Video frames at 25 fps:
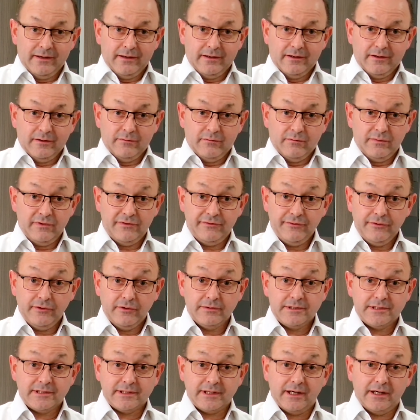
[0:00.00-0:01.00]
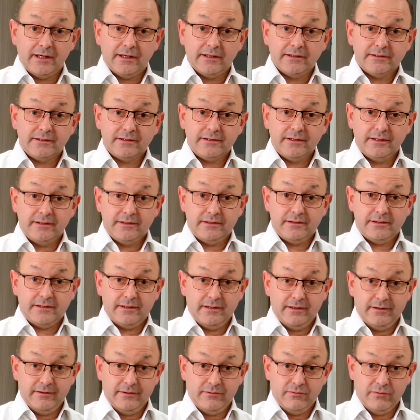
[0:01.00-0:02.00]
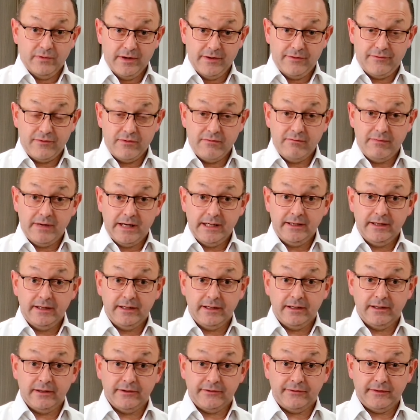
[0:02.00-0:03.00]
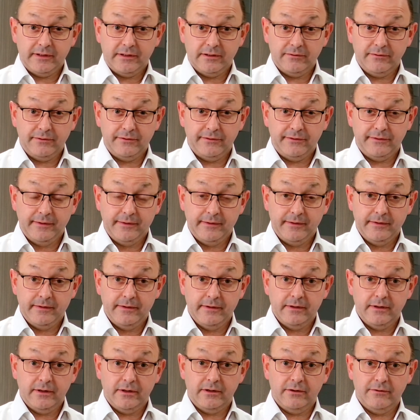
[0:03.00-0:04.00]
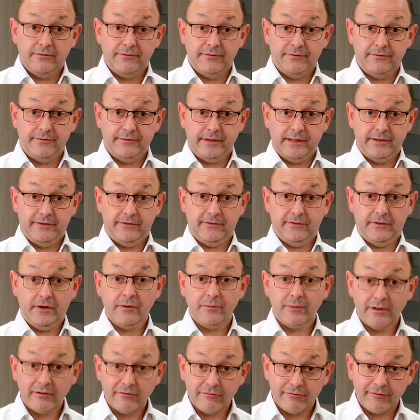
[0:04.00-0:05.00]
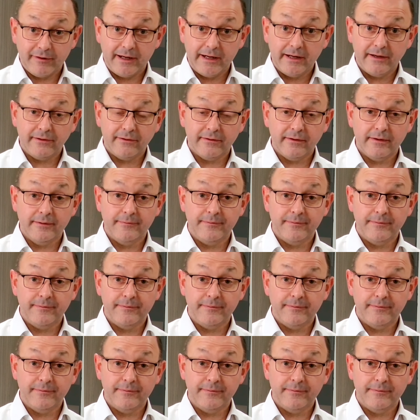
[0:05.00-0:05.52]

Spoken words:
Before we start, it's worth reminding ourselves of a sobering fact.